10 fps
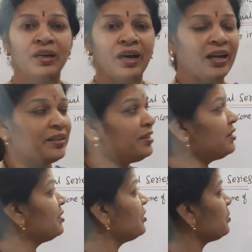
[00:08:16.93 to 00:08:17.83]
either
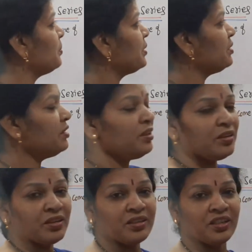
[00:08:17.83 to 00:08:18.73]
this method
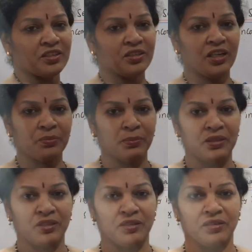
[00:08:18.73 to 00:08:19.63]
or that
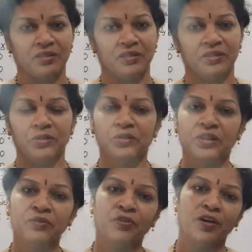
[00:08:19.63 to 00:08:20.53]
method. You
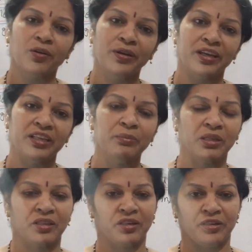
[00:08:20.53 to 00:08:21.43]
can follow any
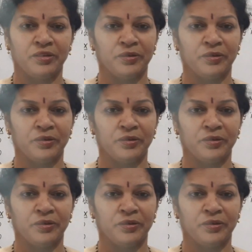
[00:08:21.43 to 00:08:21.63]
method.